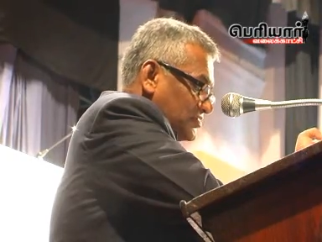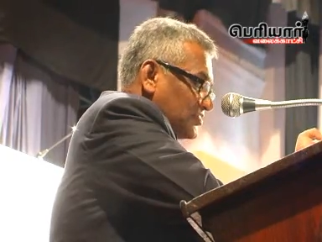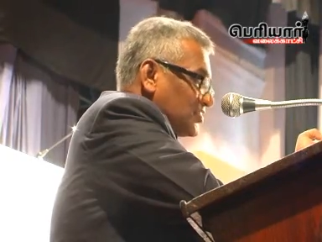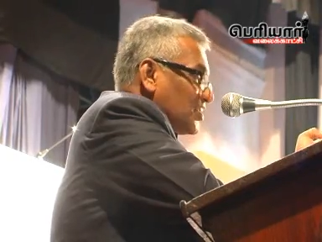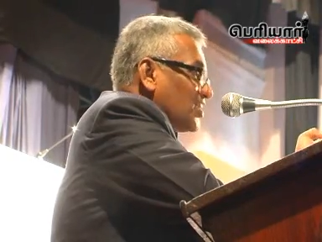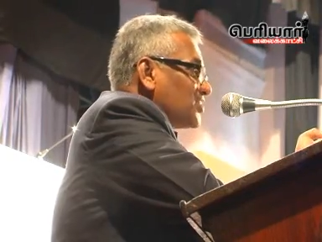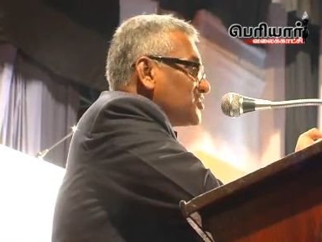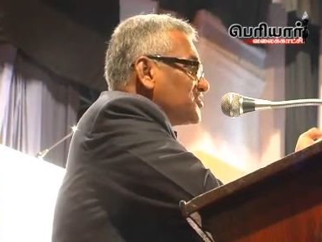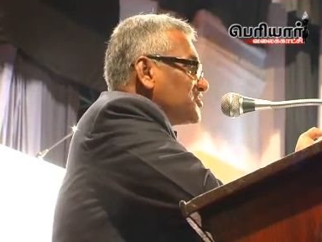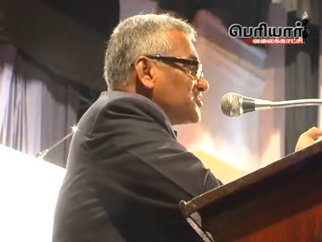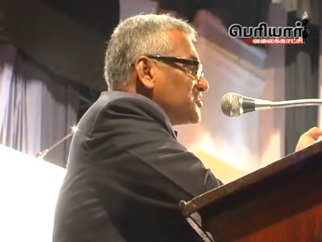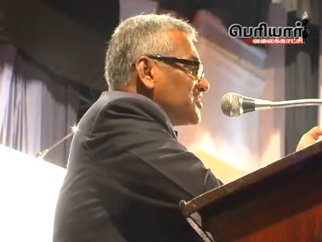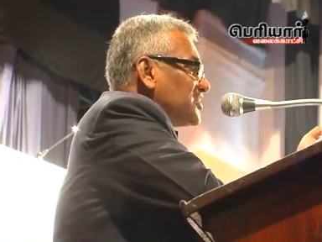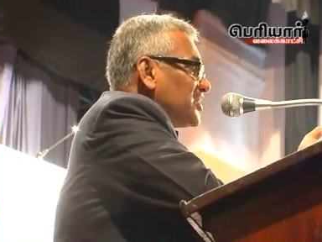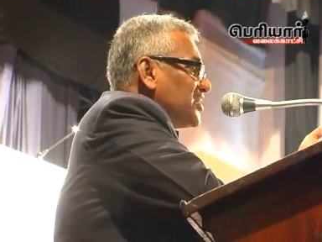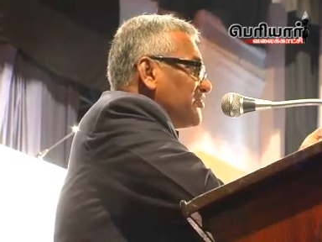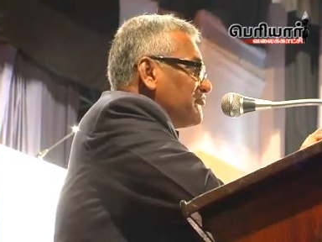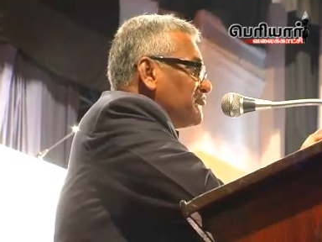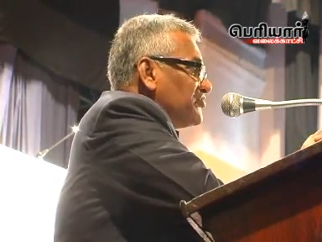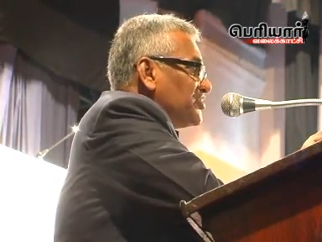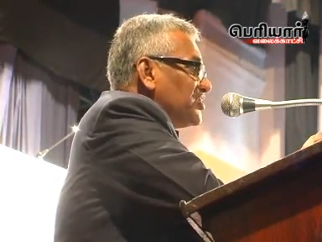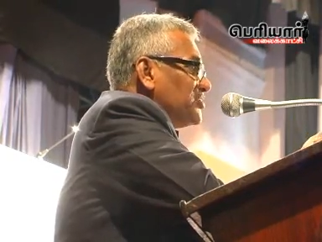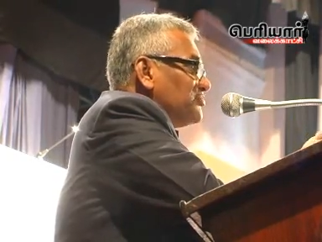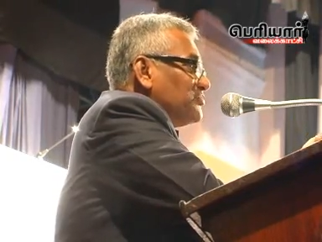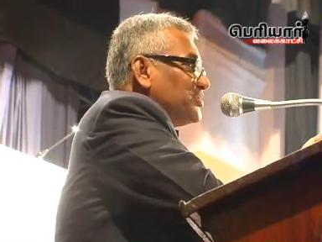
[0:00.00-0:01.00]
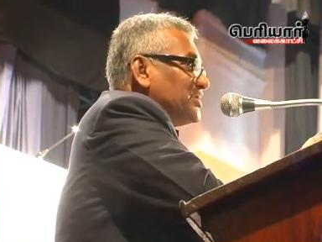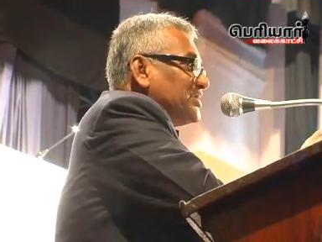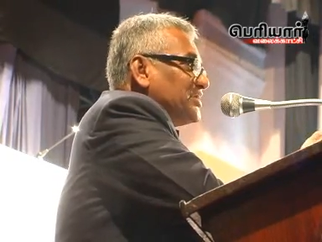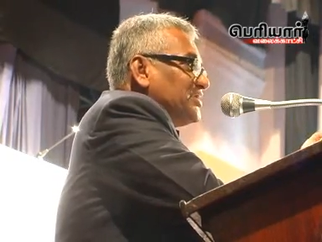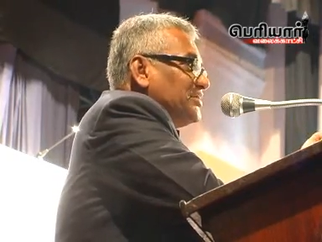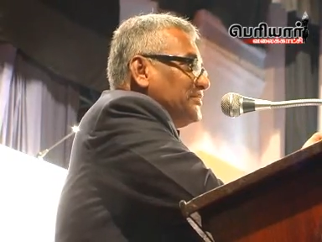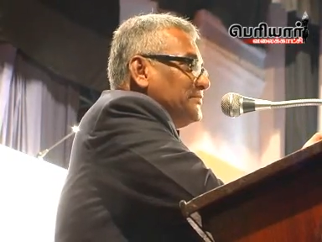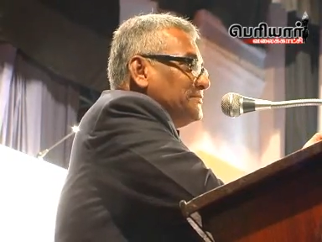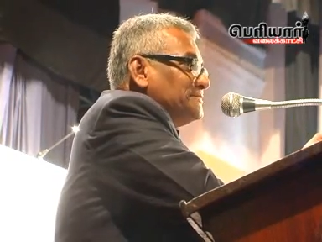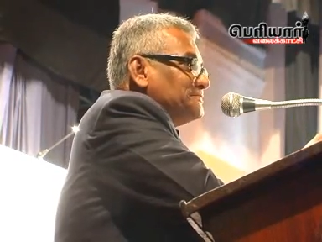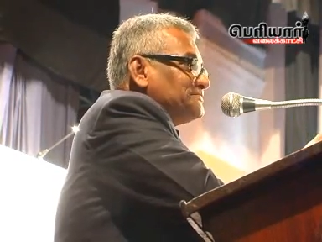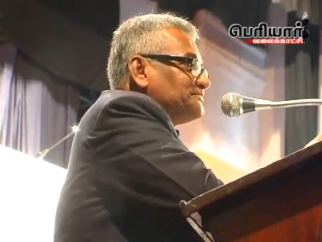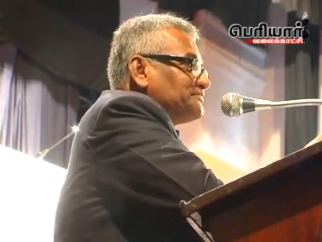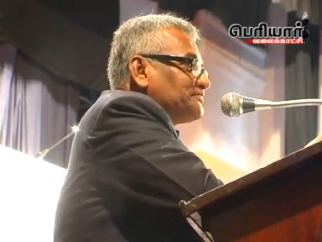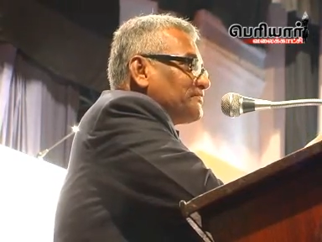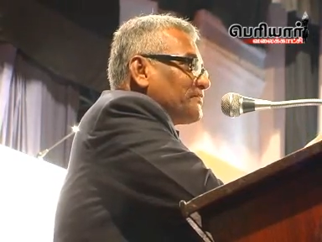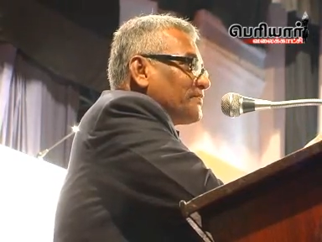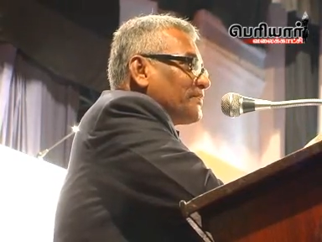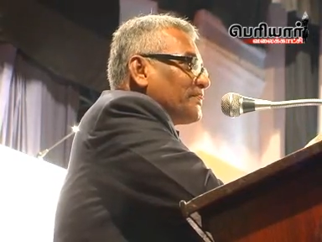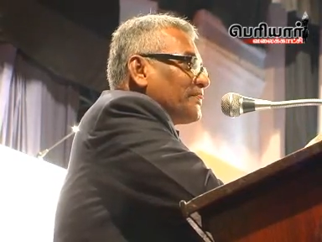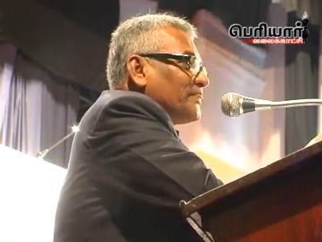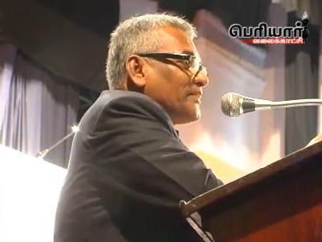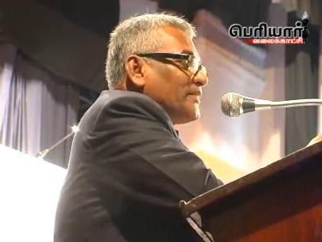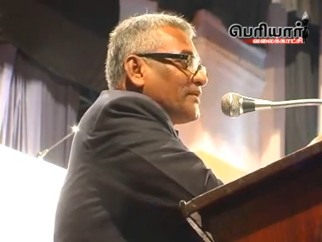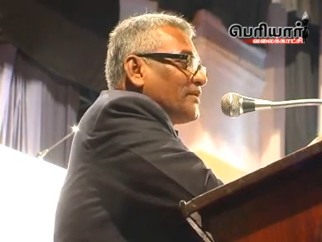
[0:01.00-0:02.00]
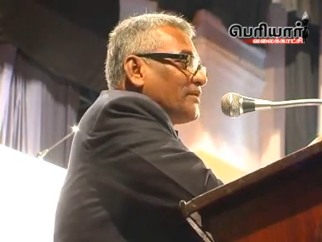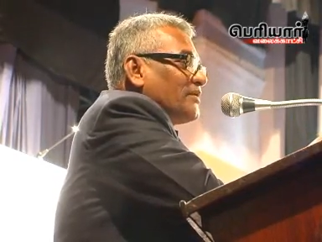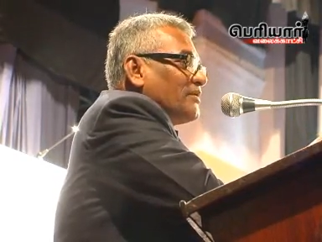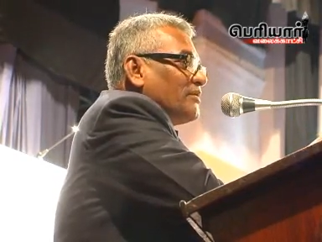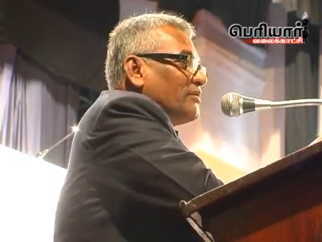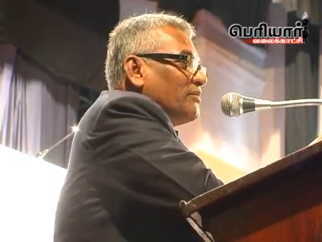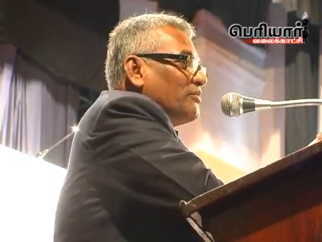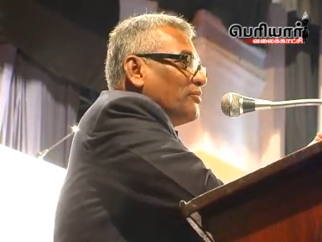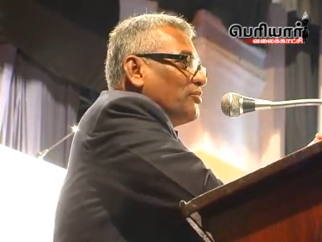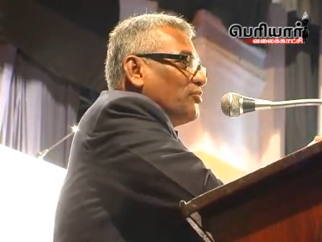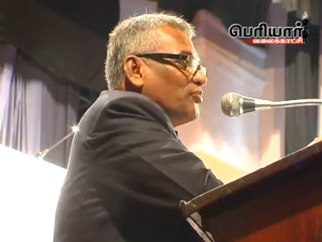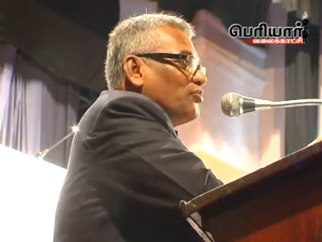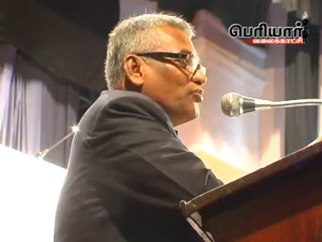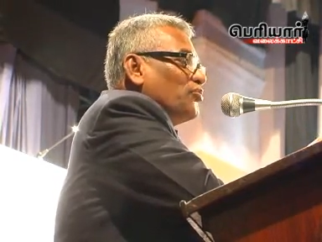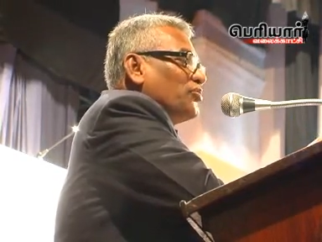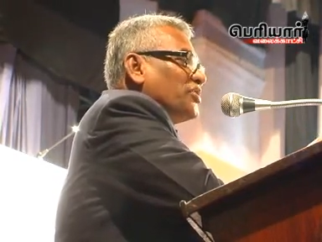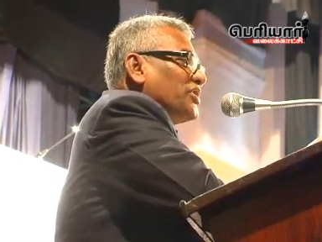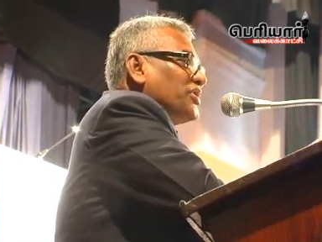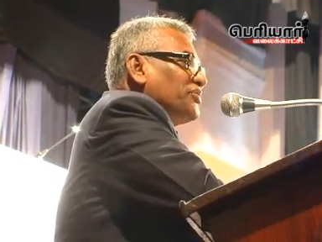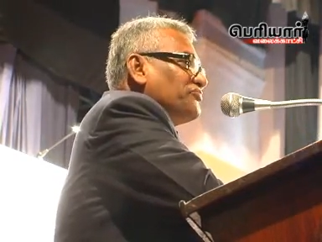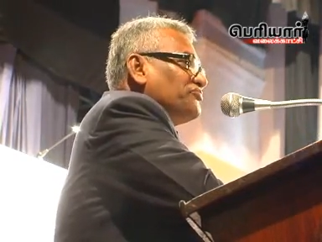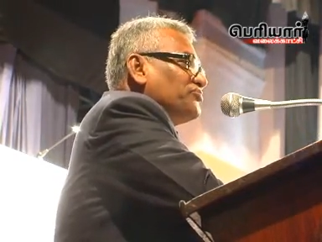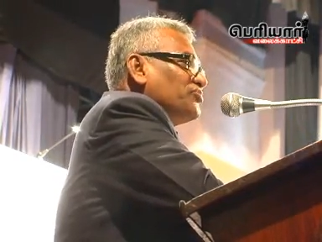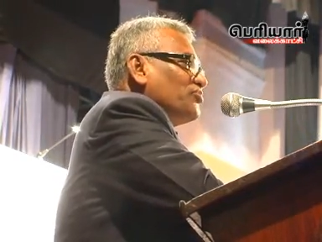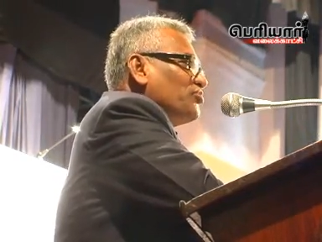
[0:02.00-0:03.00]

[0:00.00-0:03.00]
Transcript: Dr. K. Veeramani, who gave